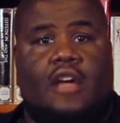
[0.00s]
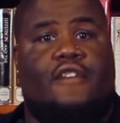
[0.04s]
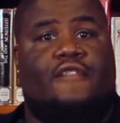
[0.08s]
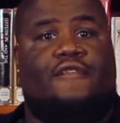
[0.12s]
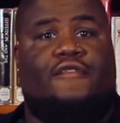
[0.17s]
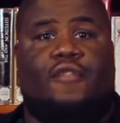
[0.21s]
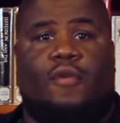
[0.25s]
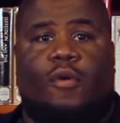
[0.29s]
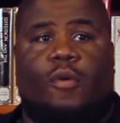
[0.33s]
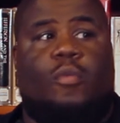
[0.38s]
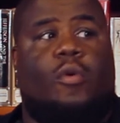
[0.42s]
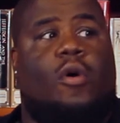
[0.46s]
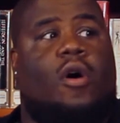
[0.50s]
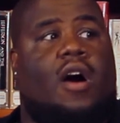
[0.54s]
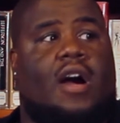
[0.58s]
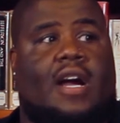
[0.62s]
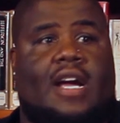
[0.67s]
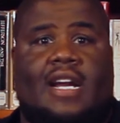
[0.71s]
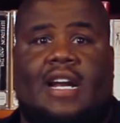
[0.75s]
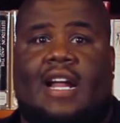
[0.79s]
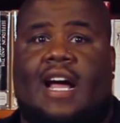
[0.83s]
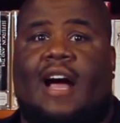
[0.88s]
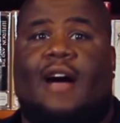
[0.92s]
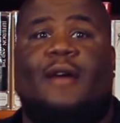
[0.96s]
for
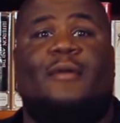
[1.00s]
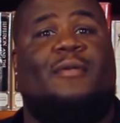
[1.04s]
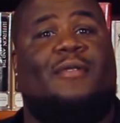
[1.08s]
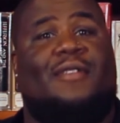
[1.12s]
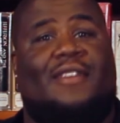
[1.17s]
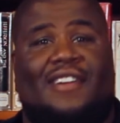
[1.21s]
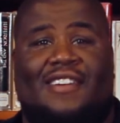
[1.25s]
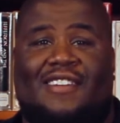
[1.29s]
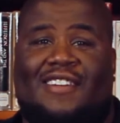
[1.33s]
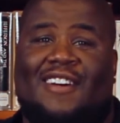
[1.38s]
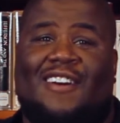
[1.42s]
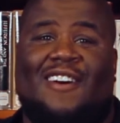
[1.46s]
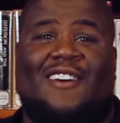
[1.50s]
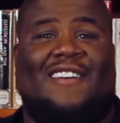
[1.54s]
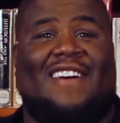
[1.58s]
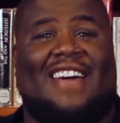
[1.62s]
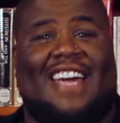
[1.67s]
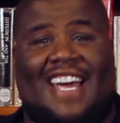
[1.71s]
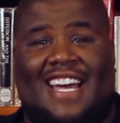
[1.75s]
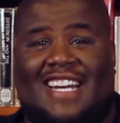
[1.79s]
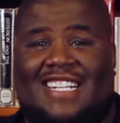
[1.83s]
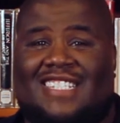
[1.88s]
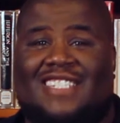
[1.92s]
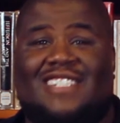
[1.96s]
walking out to go
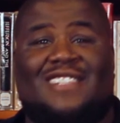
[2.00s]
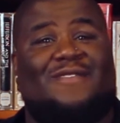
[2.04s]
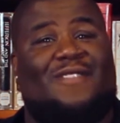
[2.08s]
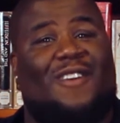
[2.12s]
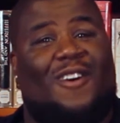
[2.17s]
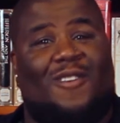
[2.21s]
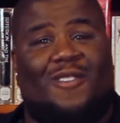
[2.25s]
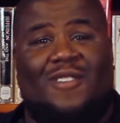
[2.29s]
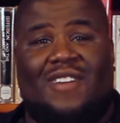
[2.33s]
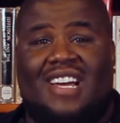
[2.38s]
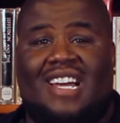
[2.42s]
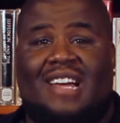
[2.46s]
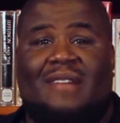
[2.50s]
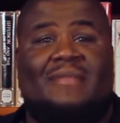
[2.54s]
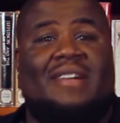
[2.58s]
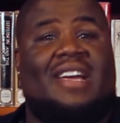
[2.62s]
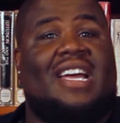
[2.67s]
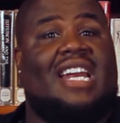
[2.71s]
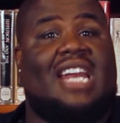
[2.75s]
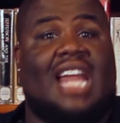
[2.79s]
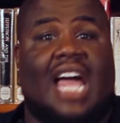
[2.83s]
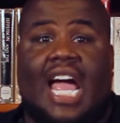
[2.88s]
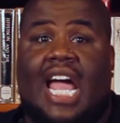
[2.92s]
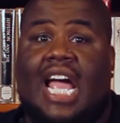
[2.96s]
cast his vote and
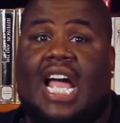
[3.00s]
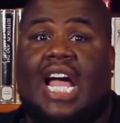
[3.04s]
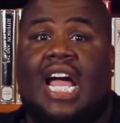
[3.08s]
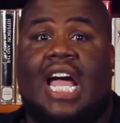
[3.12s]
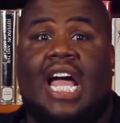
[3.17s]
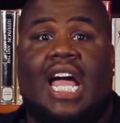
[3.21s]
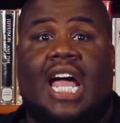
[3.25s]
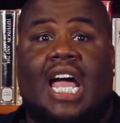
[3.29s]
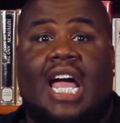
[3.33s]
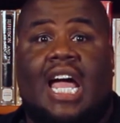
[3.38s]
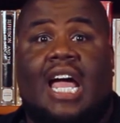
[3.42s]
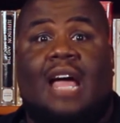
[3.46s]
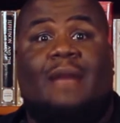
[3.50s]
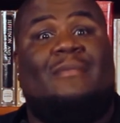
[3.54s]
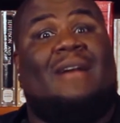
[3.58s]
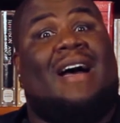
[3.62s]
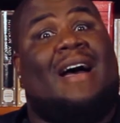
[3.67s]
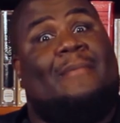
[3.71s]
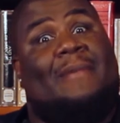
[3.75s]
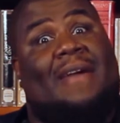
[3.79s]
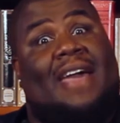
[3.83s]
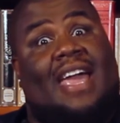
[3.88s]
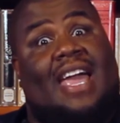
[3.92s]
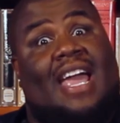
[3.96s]
being like,
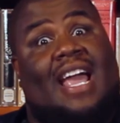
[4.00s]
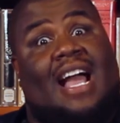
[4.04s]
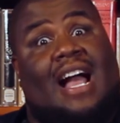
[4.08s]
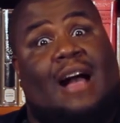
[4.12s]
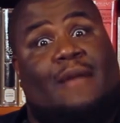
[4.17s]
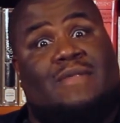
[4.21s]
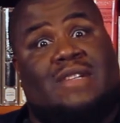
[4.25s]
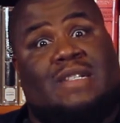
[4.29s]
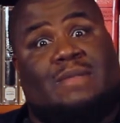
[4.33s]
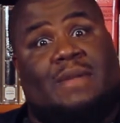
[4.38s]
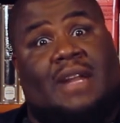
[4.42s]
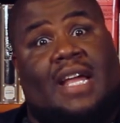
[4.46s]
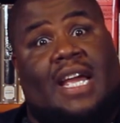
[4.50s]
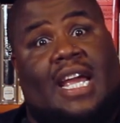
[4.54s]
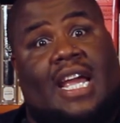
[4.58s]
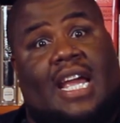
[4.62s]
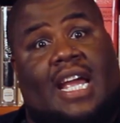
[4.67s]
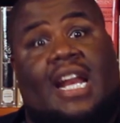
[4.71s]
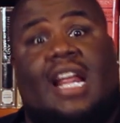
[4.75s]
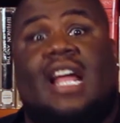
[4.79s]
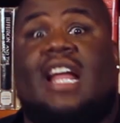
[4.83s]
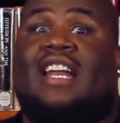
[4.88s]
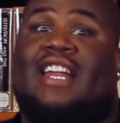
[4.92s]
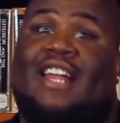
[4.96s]
my bad, I was
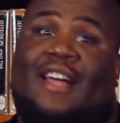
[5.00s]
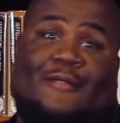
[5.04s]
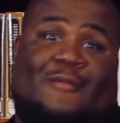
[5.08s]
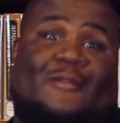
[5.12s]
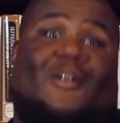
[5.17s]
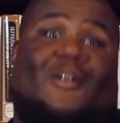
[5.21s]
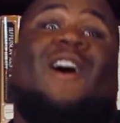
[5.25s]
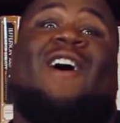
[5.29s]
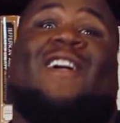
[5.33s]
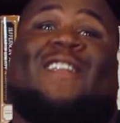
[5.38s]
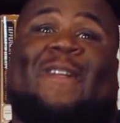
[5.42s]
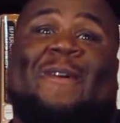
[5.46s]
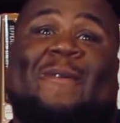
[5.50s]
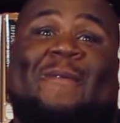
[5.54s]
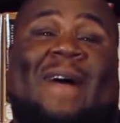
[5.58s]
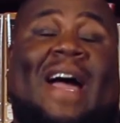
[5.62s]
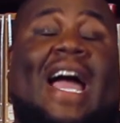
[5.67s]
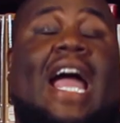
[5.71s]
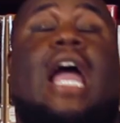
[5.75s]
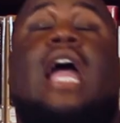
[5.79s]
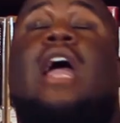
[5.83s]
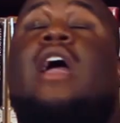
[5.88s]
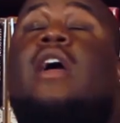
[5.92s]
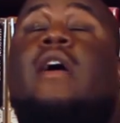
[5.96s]
playing, and then walked
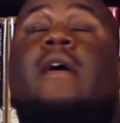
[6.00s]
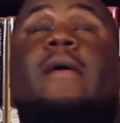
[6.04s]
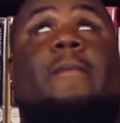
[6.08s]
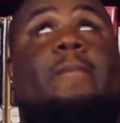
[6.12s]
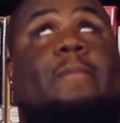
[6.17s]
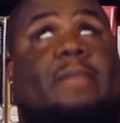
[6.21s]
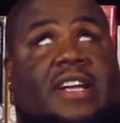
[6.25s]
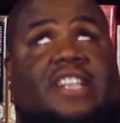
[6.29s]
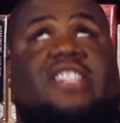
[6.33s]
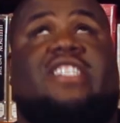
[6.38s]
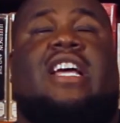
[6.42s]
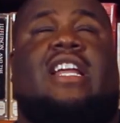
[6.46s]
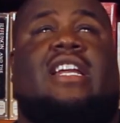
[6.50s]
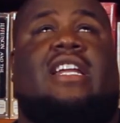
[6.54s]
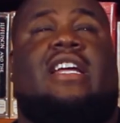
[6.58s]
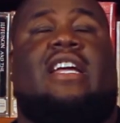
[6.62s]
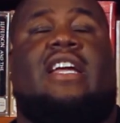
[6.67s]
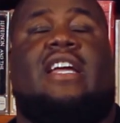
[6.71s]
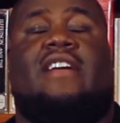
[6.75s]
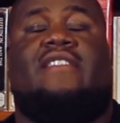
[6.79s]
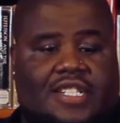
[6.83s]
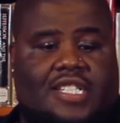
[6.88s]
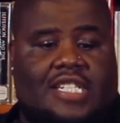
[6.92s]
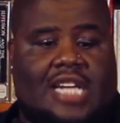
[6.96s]
away. Bitch, I
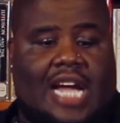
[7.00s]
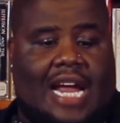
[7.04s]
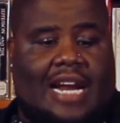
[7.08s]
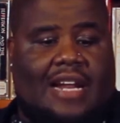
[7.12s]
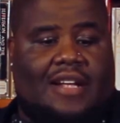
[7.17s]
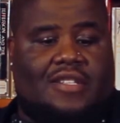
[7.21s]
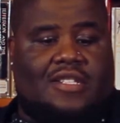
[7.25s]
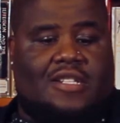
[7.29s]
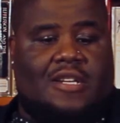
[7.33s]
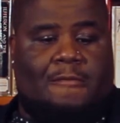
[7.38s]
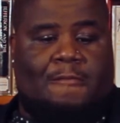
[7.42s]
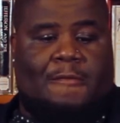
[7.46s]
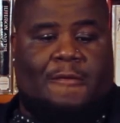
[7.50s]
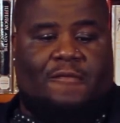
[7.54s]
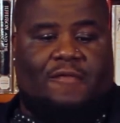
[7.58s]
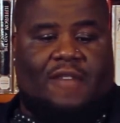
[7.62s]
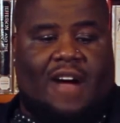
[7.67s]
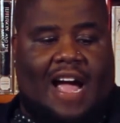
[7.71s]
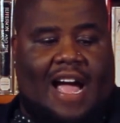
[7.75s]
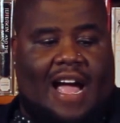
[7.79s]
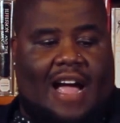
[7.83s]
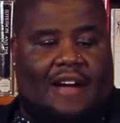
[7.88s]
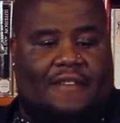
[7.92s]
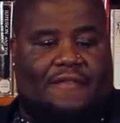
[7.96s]
live. Shout out to
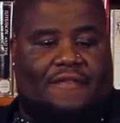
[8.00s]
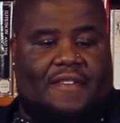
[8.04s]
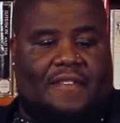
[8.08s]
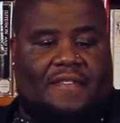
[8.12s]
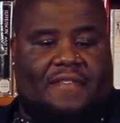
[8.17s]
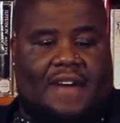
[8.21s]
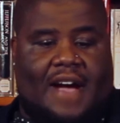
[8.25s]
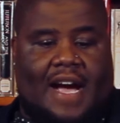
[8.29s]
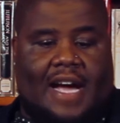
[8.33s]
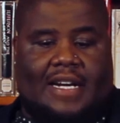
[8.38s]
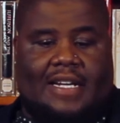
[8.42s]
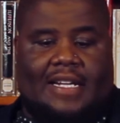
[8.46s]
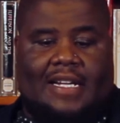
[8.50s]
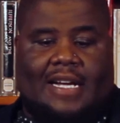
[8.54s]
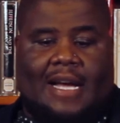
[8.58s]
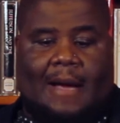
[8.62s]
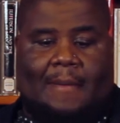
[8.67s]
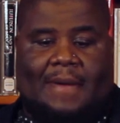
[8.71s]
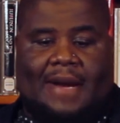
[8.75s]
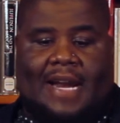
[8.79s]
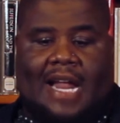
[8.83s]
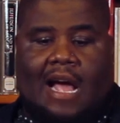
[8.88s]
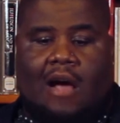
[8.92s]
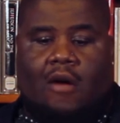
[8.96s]
Barack for finally
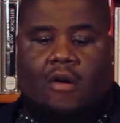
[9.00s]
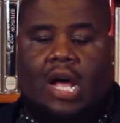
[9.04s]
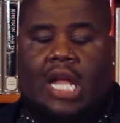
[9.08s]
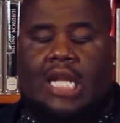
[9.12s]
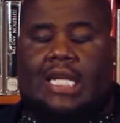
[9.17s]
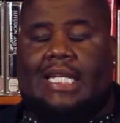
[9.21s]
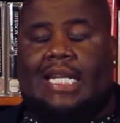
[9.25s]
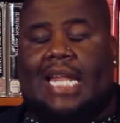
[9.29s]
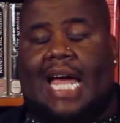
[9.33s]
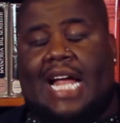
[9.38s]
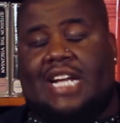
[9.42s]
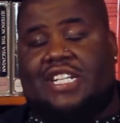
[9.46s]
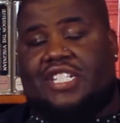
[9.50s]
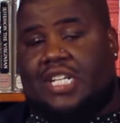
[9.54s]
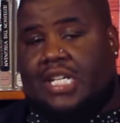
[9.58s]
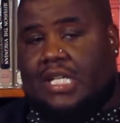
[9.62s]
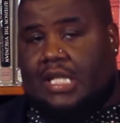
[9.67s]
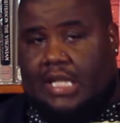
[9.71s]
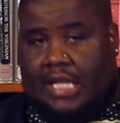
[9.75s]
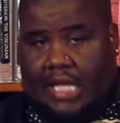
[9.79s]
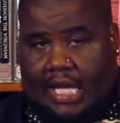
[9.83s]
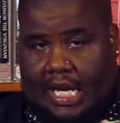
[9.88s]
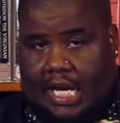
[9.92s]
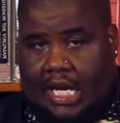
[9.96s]
coming out.
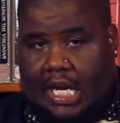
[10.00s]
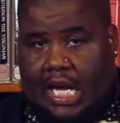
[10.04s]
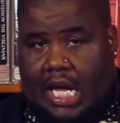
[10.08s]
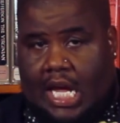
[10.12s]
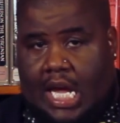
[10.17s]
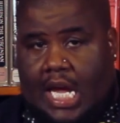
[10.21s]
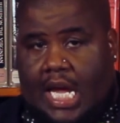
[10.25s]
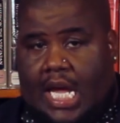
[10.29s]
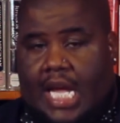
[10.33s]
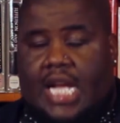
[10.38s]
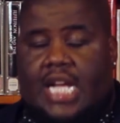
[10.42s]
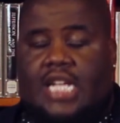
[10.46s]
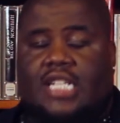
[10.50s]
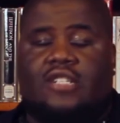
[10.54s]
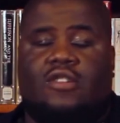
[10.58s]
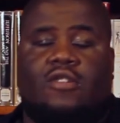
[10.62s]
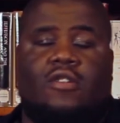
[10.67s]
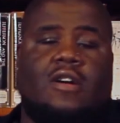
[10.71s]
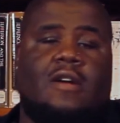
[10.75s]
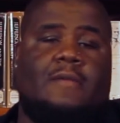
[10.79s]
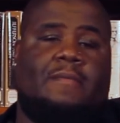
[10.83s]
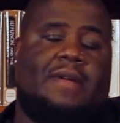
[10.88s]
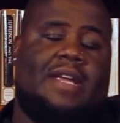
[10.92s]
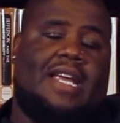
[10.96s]
Allegedly, he's
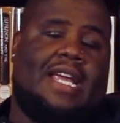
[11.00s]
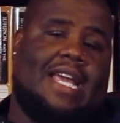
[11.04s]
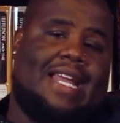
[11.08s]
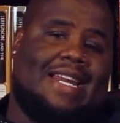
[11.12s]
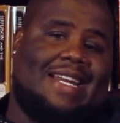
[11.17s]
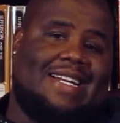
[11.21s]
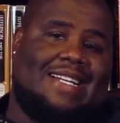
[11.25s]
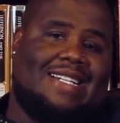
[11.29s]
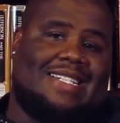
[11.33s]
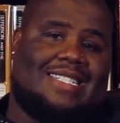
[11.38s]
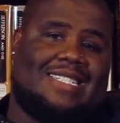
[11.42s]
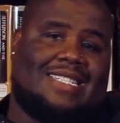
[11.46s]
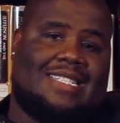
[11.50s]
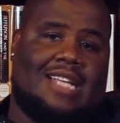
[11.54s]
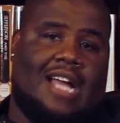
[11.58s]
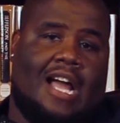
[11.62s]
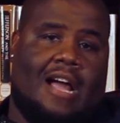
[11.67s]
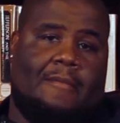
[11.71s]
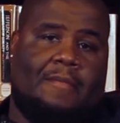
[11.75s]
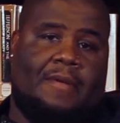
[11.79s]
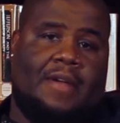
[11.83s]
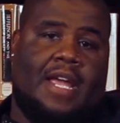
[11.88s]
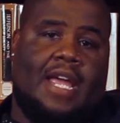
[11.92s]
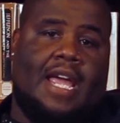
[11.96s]
going to be hitting the
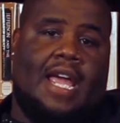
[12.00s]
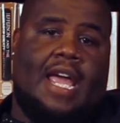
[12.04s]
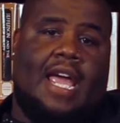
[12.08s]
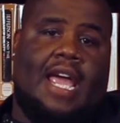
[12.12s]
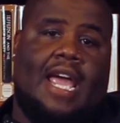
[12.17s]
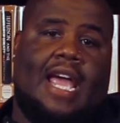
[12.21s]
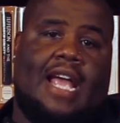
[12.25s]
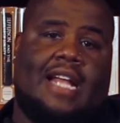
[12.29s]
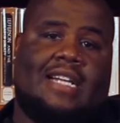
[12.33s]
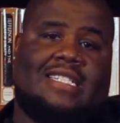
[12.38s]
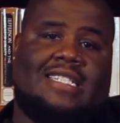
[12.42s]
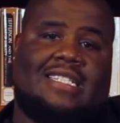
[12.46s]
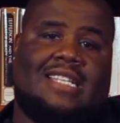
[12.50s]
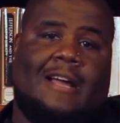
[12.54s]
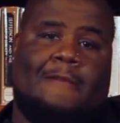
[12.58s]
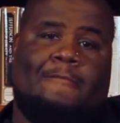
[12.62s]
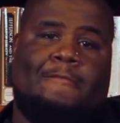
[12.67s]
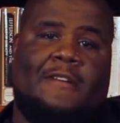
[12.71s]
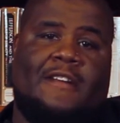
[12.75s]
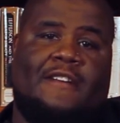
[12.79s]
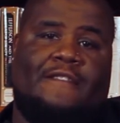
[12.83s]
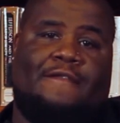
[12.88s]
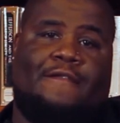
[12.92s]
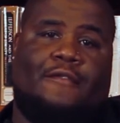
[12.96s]
stump and
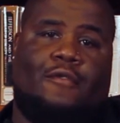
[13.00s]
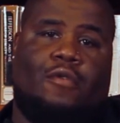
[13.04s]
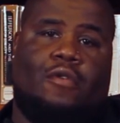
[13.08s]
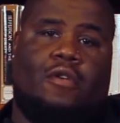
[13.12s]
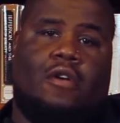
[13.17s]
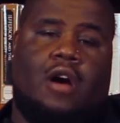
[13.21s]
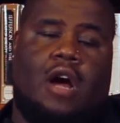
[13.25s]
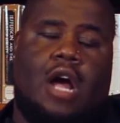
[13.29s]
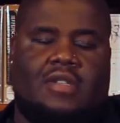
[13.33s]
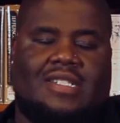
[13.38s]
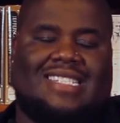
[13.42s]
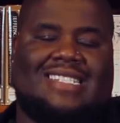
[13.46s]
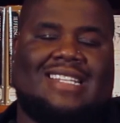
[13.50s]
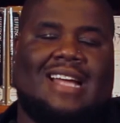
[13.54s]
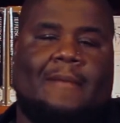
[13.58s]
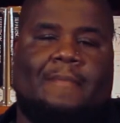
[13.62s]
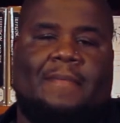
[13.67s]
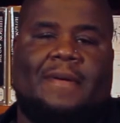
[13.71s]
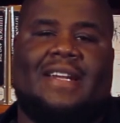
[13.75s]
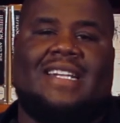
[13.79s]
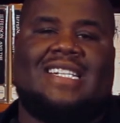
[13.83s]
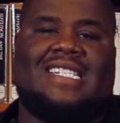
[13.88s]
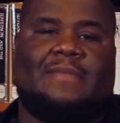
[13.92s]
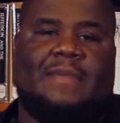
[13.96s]
stumping
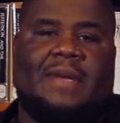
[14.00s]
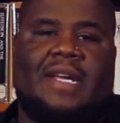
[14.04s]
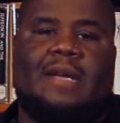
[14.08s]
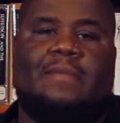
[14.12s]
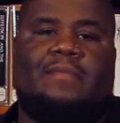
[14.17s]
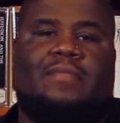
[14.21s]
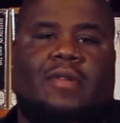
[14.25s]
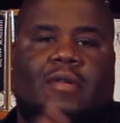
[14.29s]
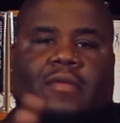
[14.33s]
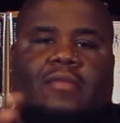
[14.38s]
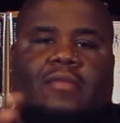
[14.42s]
is mean,